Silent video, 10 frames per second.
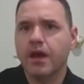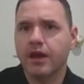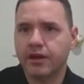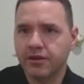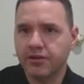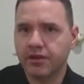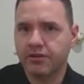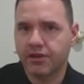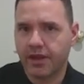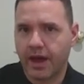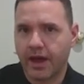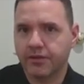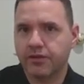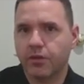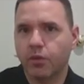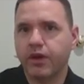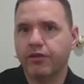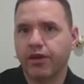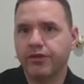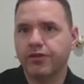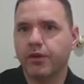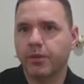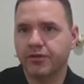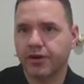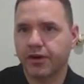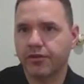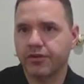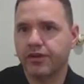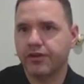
In addition to that, we've also observed